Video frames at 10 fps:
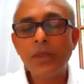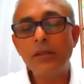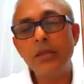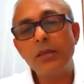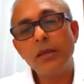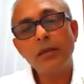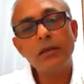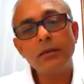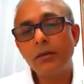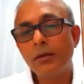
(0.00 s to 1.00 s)

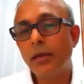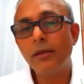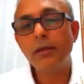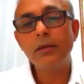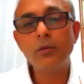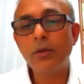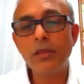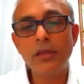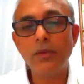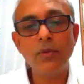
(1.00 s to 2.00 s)
system. And you can
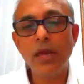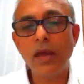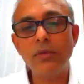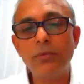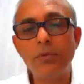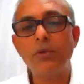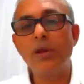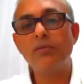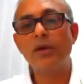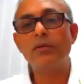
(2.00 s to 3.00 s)
see we have the
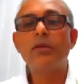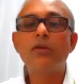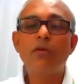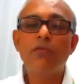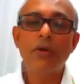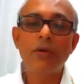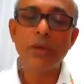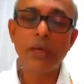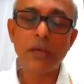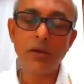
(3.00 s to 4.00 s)
program, we have the software,
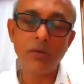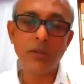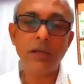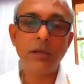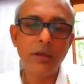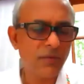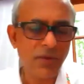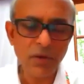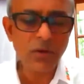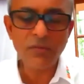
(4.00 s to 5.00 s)
we can do that. And
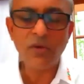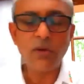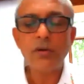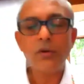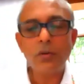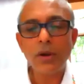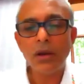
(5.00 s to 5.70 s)
we're doing for quite